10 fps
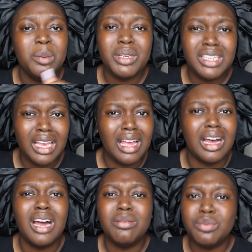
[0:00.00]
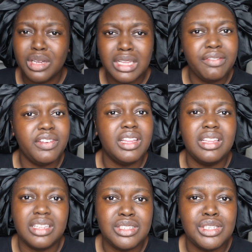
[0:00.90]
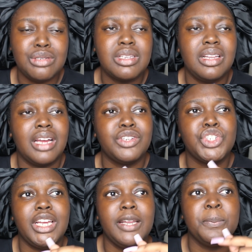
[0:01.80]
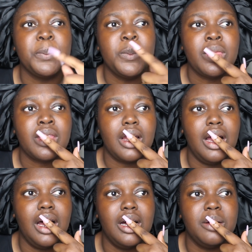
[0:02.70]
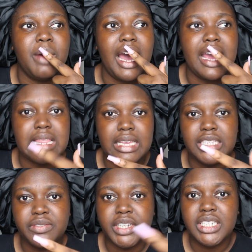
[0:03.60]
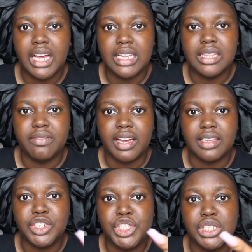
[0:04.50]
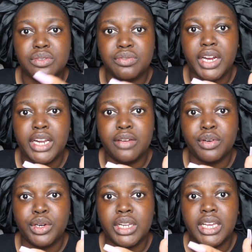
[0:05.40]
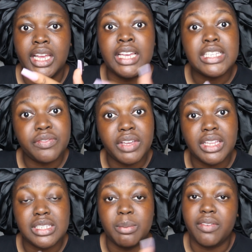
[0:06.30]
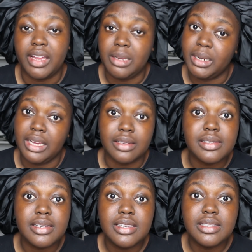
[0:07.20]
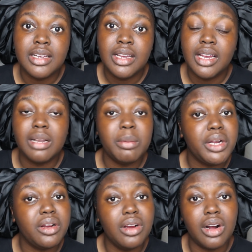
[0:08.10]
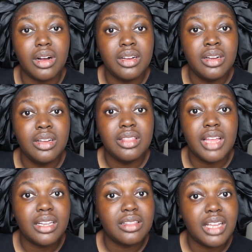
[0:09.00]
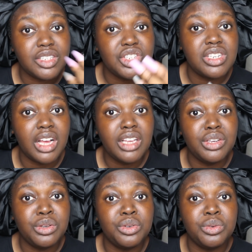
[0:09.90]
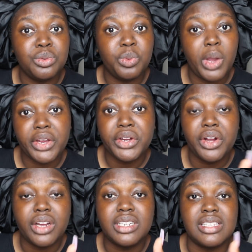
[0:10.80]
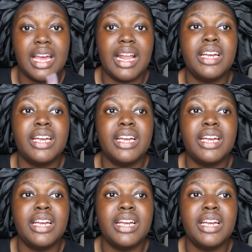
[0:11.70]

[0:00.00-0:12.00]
But yeah, I'm really feeling these two's connection. Um, I think it's very telling the fact that she's afraid of hurting his feelings above anybody else's. And I'm like, girl, that that should tell you where your heart is at.